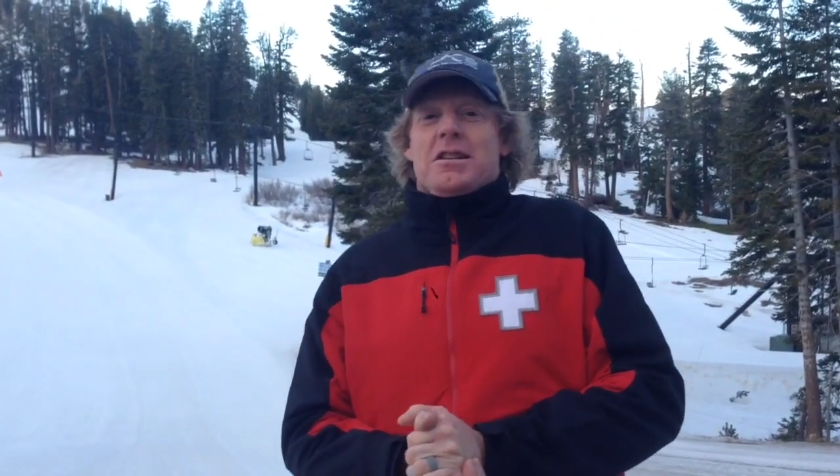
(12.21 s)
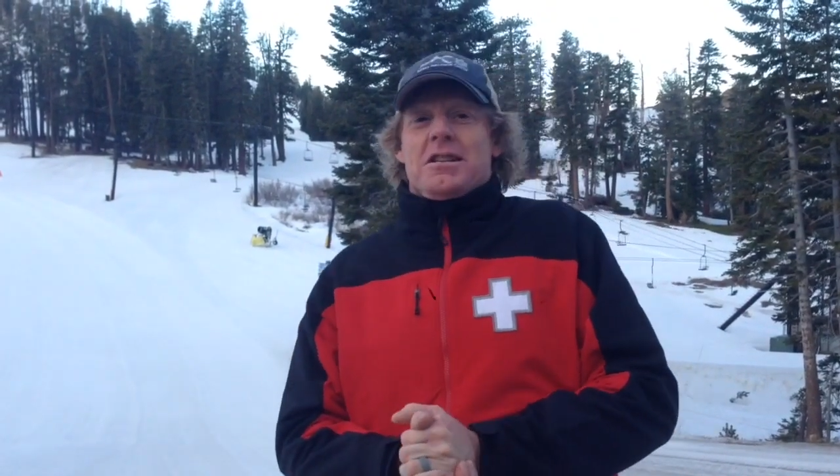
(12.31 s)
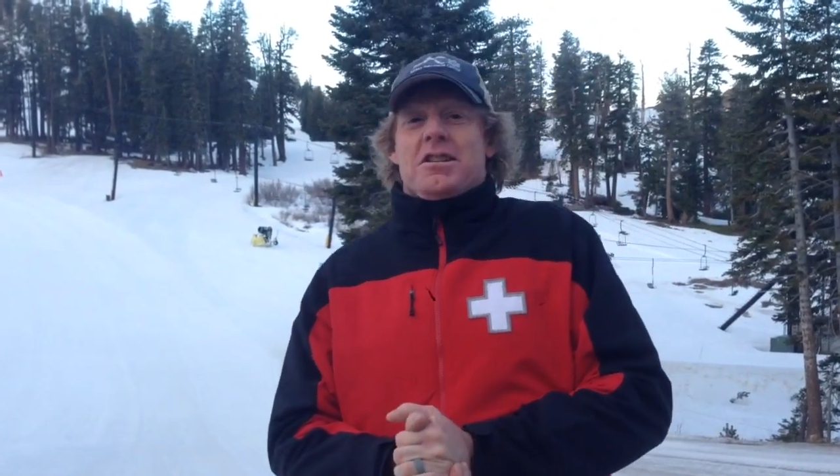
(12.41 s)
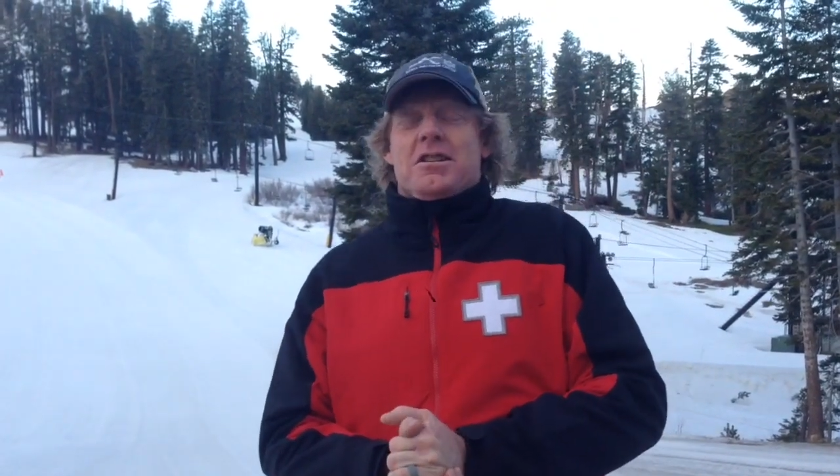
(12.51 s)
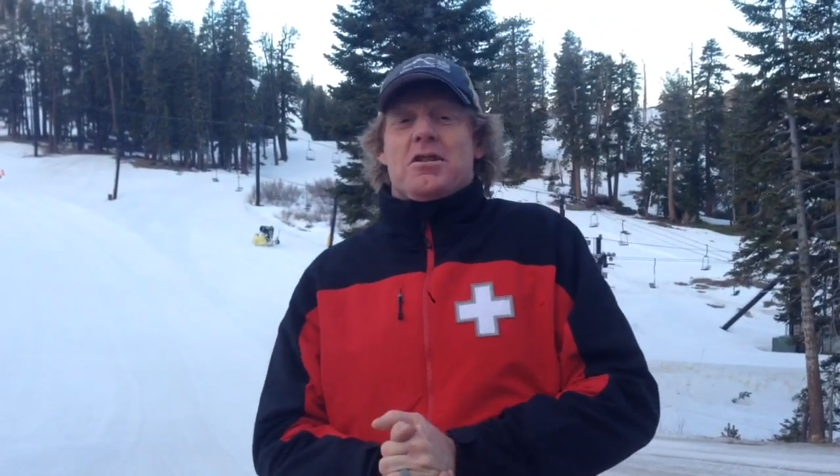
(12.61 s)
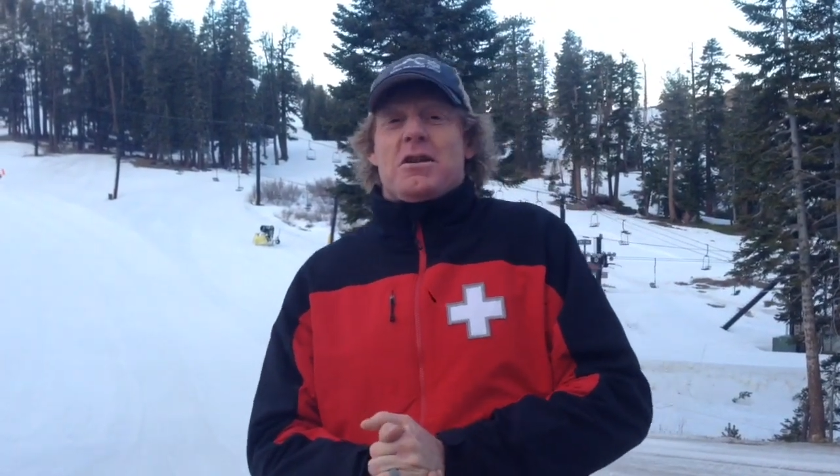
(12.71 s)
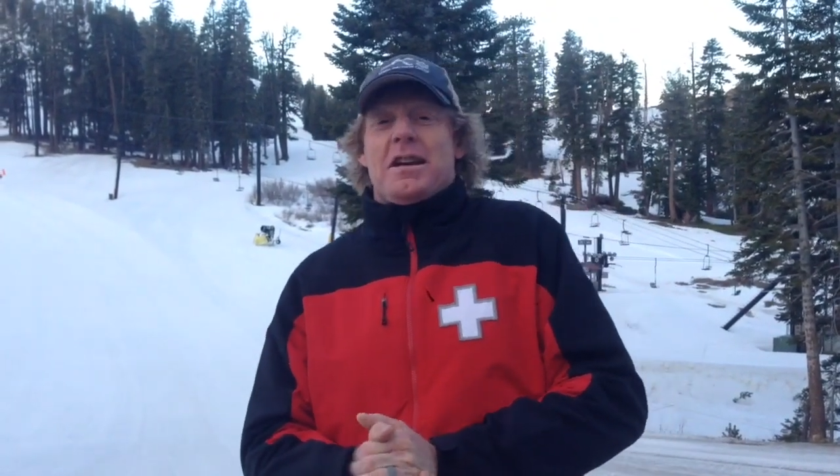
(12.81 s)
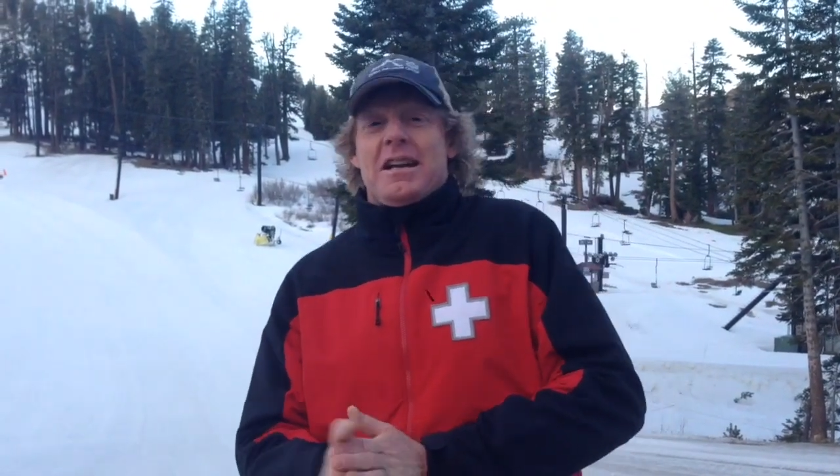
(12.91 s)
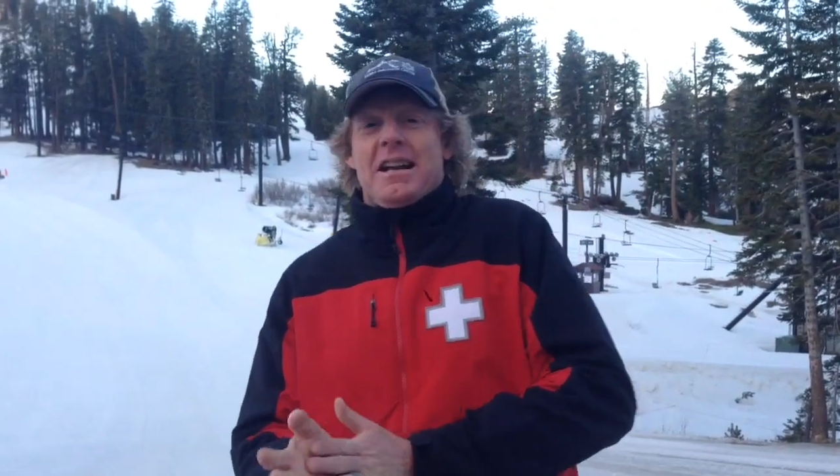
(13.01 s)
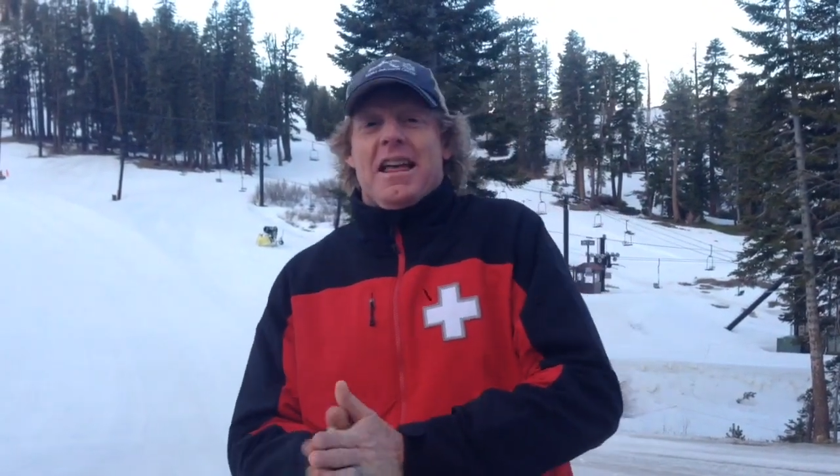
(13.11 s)
She's
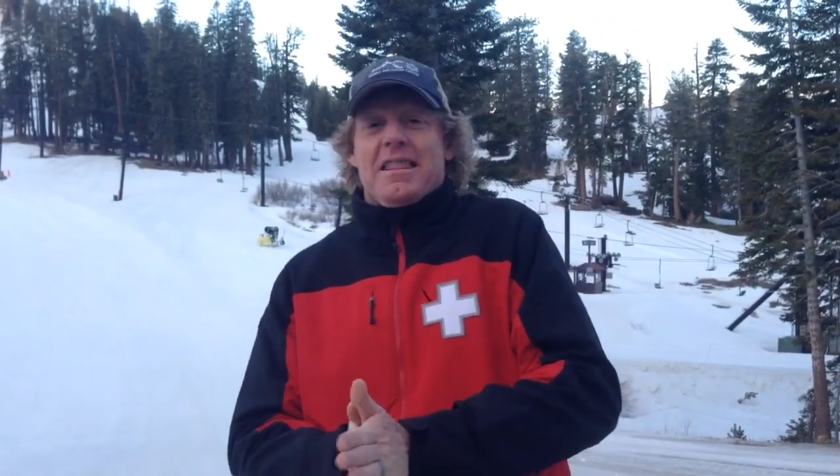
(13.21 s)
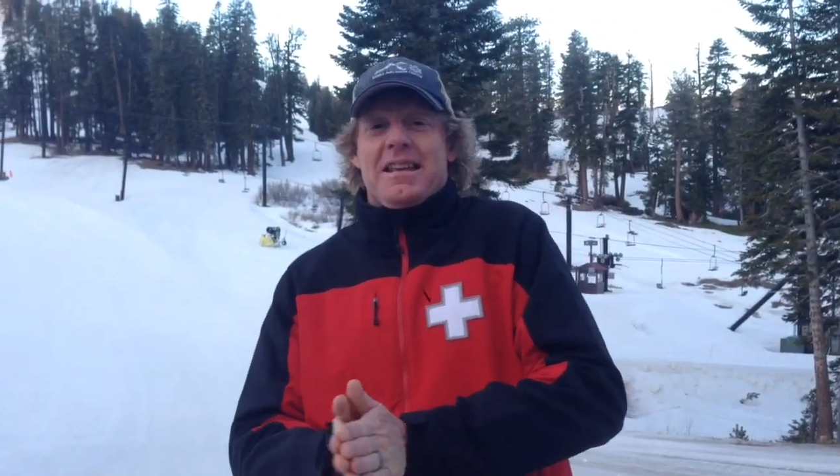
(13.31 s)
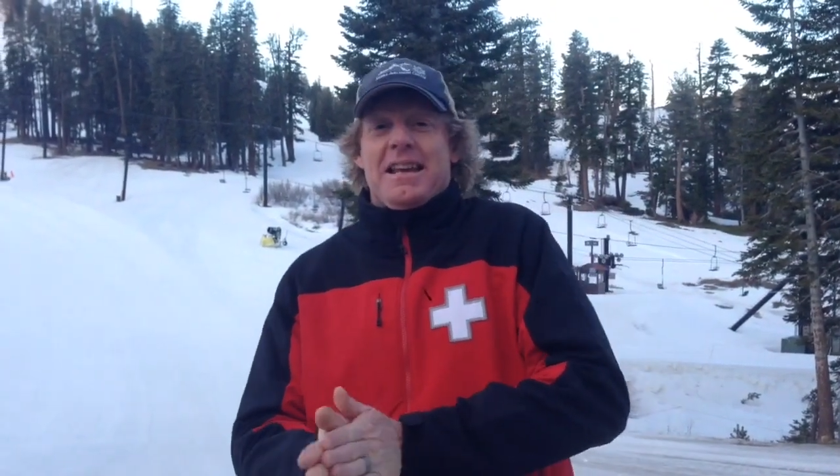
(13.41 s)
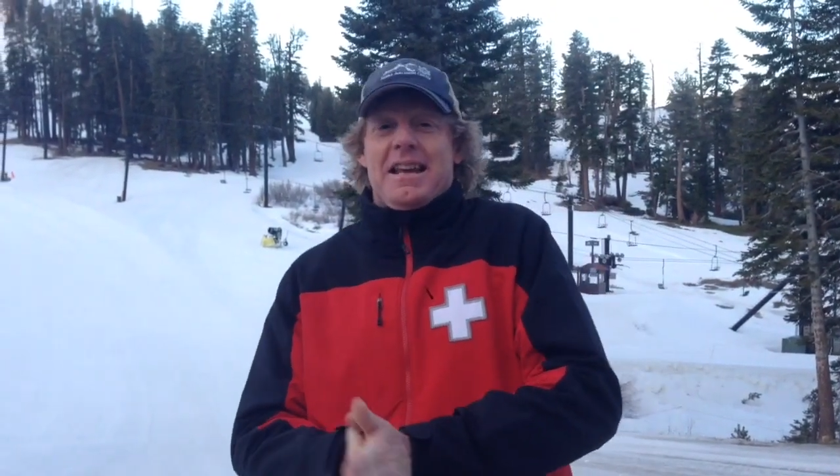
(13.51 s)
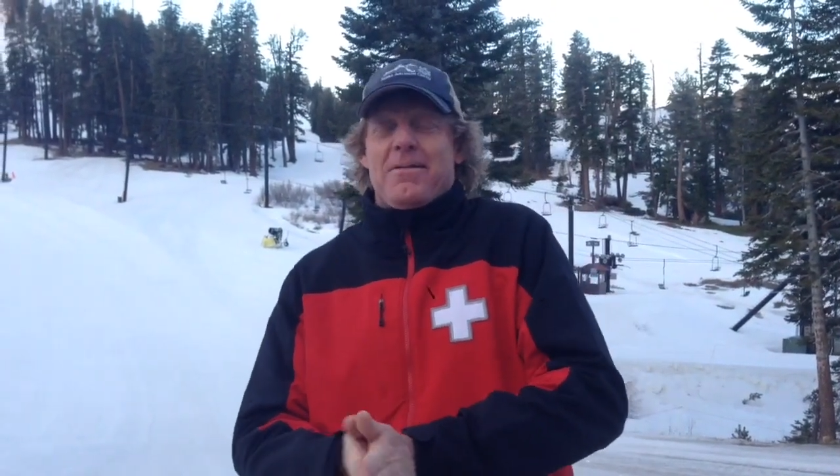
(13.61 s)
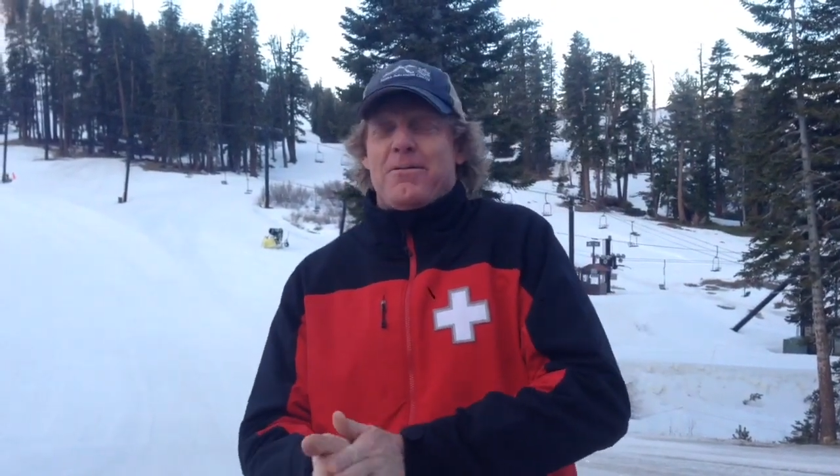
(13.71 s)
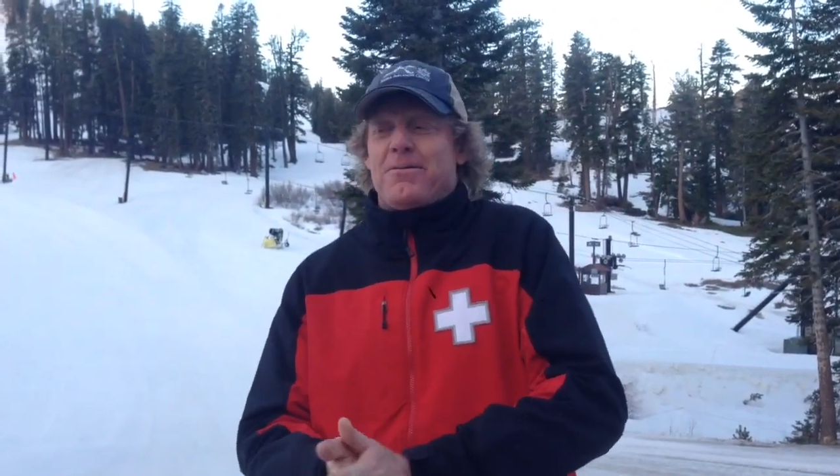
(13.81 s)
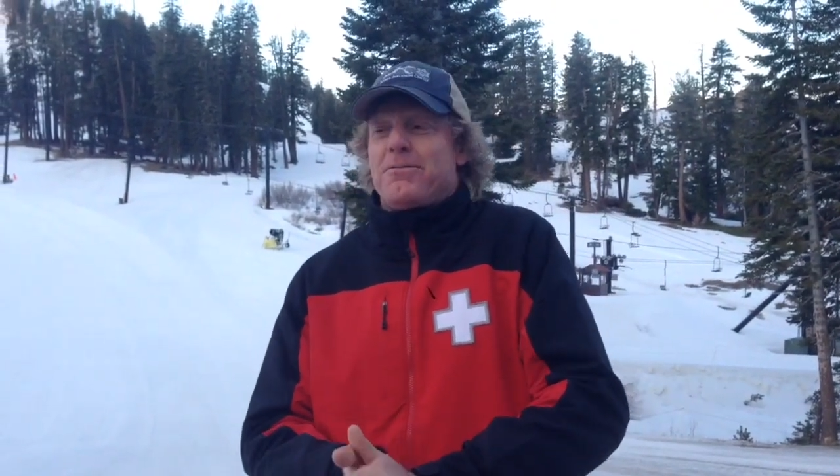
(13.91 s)
shooting the